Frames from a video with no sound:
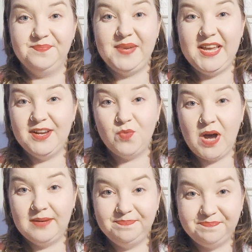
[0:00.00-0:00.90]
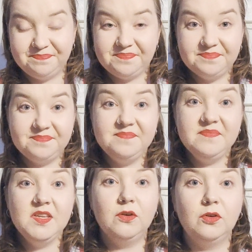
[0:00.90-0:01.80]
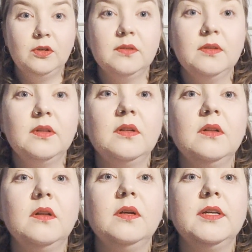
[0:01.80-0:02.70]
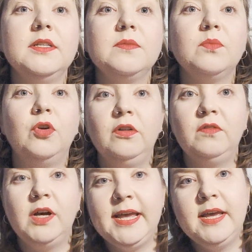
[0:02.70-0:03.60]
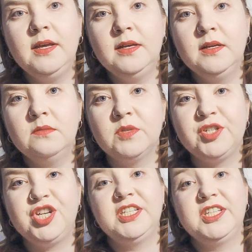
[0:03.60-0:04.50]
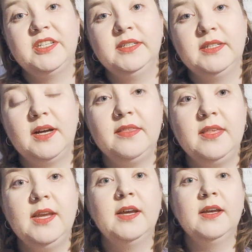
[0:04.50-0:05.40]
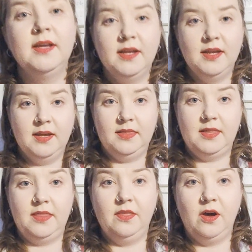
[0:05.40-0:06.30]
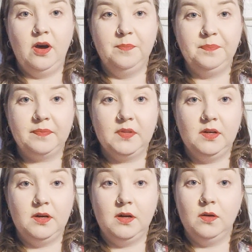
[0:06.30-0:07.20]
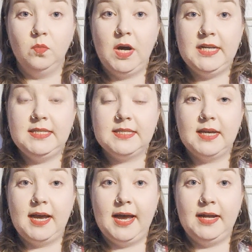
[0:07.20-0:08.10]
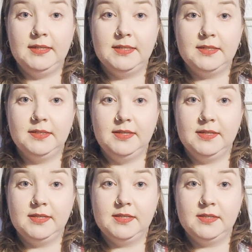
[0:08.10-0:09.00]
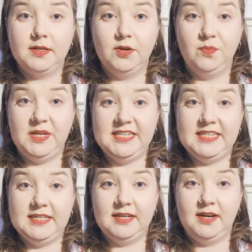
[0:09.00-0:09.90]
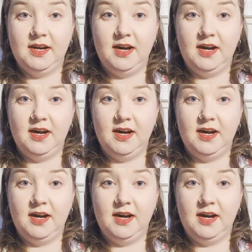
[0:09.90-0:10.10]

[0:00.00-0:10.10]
pink one, or it's more of a magenta, I think, then the white, and this amazing